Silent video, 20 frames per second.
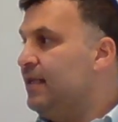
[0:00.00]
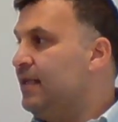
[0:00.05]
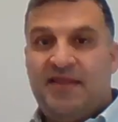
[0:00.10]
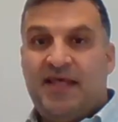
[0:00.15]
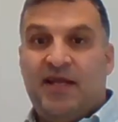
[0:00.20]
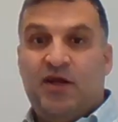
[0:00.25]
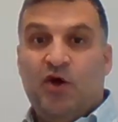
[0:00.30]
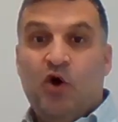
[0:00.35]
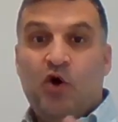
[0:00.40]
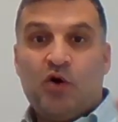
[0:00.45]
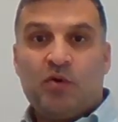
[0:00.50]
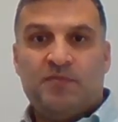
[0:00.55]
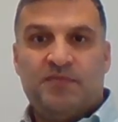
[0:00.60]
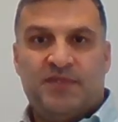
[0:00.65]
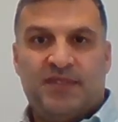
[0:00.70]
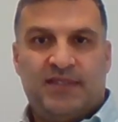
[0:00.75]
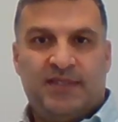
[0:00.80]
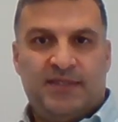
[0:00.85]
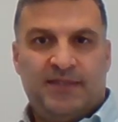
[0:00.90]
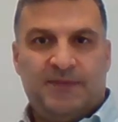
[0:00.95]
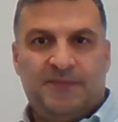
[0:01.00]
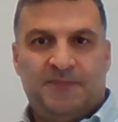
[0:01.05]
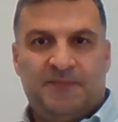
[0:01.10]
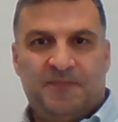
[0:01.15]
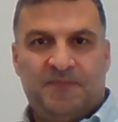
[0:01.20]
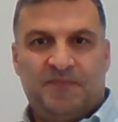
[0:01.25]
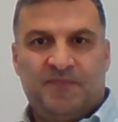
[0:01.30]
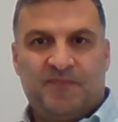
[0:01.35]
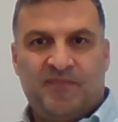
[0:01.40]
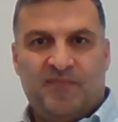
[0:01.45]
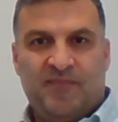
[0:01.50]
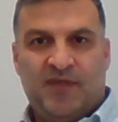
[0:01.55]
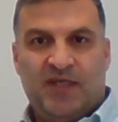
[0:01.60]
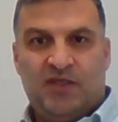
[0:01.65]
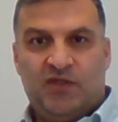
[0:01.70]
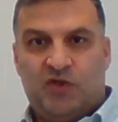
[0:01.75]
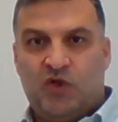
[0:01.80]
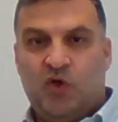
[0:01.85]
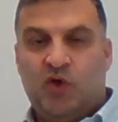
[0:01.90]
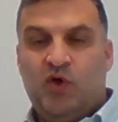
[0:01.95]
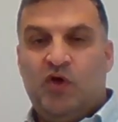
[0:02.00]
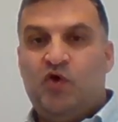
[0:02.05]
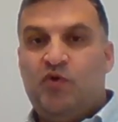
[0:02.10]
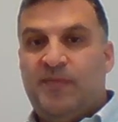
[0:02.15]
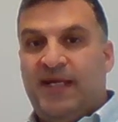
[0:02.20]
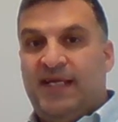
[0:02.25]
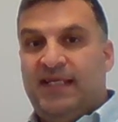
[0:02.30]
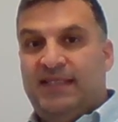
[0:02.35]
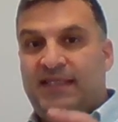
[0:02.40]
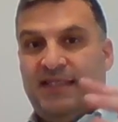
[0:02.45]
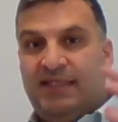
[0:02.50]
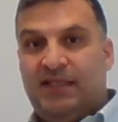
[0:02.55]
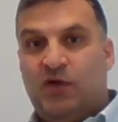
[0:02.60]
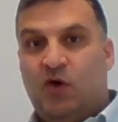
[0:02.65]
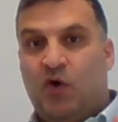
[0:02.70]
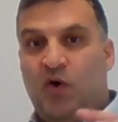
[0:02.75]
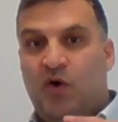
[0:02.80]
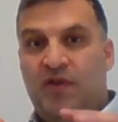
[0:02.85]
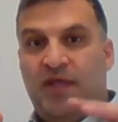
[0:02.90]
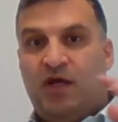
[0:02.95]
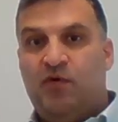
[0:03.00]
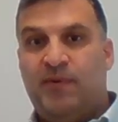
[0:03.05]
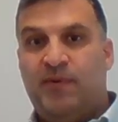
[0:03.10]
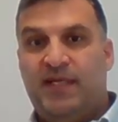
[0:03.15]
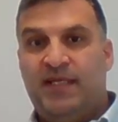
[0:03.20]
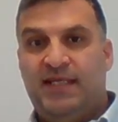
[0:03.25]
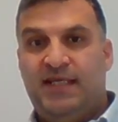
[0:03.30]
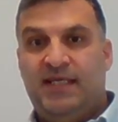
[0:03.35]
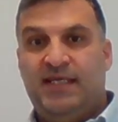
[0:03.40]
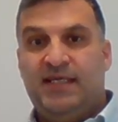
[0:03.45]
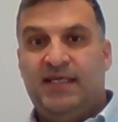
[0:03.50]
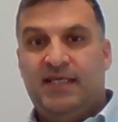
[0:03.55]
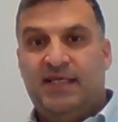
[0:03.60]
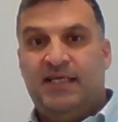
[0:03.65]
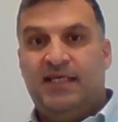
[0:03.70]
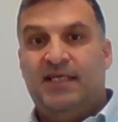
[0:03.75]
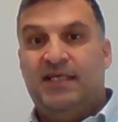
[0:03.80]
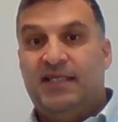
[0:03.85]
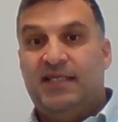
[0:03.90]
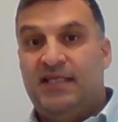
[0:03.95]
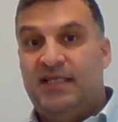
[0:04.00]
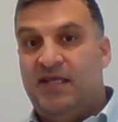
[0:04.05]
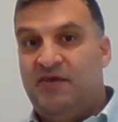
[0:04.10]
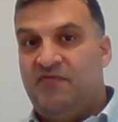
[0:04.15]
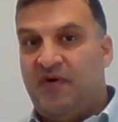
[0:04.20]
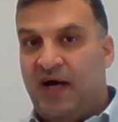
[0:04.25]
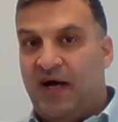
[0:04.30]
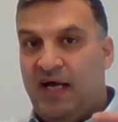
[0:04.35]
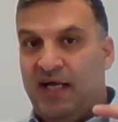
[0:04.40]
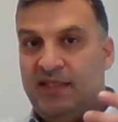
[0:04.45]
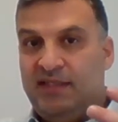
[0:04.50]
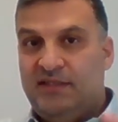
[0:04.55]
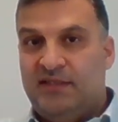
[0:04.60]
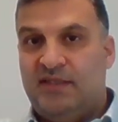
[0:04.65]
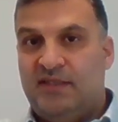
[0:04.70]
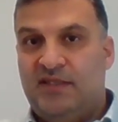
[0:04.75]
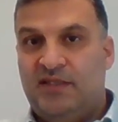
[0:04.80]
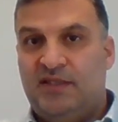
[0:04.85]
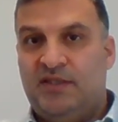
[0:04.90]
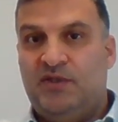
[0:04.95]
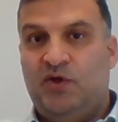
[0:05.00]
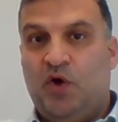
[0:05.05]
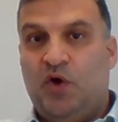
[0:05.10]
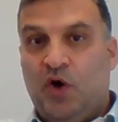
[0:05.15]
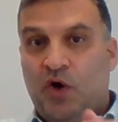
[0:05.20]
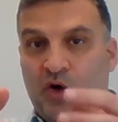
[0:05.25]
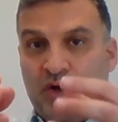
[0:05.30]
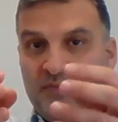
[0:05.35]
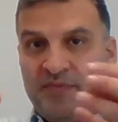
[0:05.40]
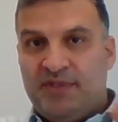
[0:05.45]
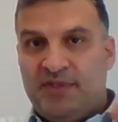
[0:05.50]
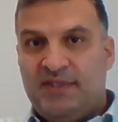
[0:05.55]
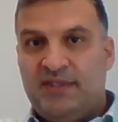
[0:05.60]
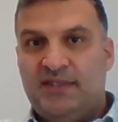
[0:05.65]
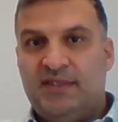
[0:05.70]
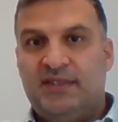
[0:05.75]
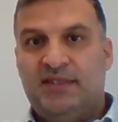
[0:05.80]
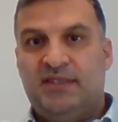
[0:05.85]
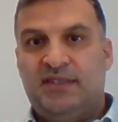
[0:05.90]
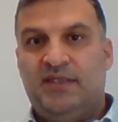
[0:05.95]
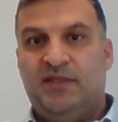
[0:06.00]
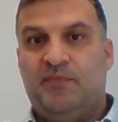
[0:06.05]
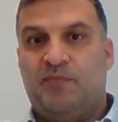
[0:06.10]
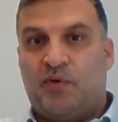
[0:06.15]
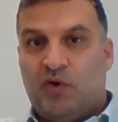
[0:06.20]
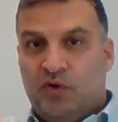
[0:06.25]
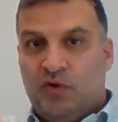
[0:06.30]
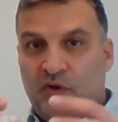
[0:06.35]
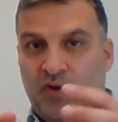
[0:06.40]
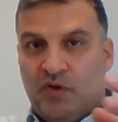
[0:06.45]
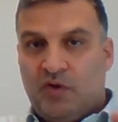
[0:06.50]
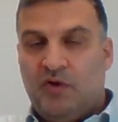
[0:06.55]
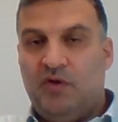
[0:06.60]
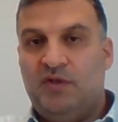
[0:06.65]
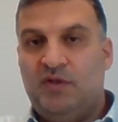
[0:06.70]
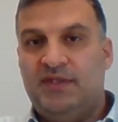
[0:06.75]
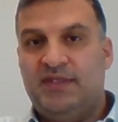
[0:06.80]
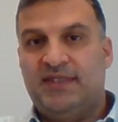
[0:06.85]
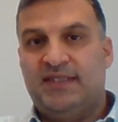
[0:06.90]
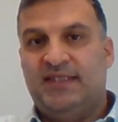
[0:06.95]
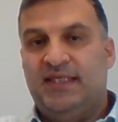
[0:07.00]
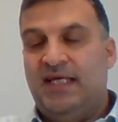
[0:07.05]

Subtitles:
the norms. So all the humanity define norms, protocols,